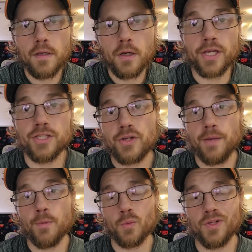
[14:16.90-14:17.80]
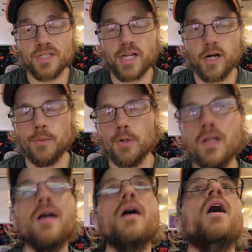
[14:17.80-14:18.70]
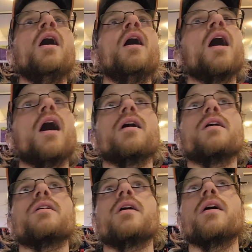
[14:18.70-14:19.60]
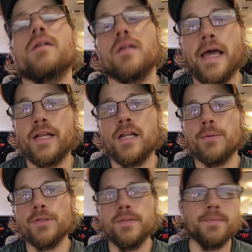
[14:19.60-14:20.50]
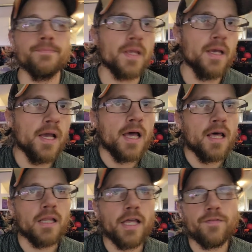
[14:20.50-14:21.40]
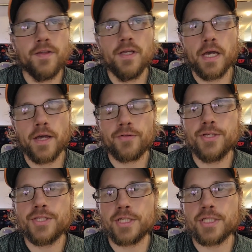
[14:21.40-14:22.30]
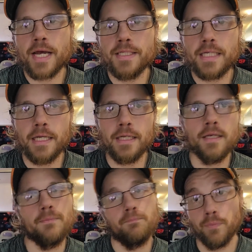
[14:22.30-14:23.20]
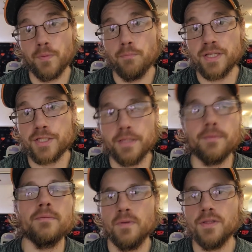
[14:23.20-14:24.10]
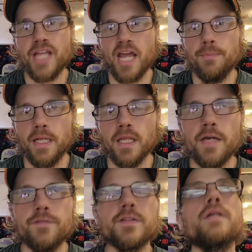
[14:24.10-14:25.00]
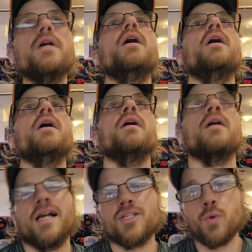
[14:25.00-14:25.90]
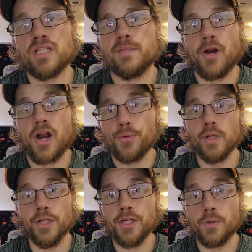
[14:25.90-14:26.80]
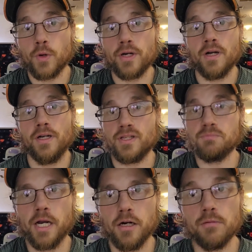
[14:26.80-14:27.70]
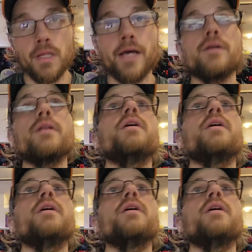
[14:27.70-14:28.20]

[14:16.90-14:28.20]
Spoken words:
Okay, so game one wasn't terrible. Had a double, left the 3-6-9-10, missed it, 10 pin left. That's one spare I really need to work on because I'm terrible at it.